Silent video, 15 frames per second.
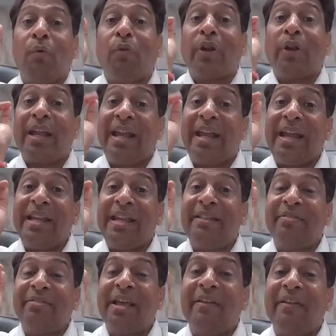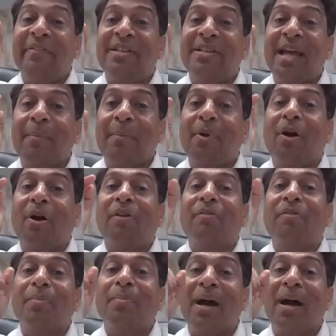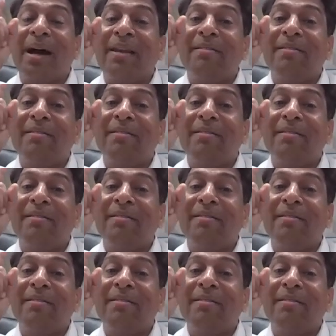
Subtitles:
For anything which I've got from